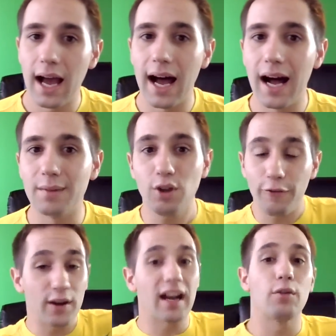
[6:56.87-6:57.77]
So I
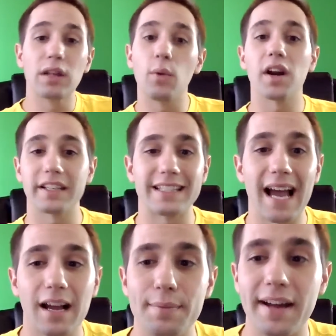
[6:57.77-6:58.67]
figured I really wanted to
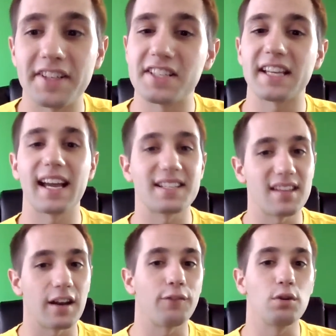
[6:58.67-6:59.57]
talk about it just to kind of
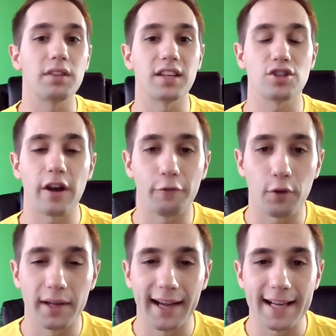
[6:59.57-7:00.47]
set a few things straight
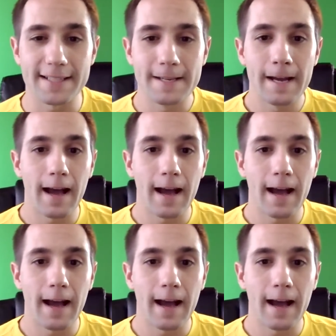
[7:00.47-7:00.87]
for you guys.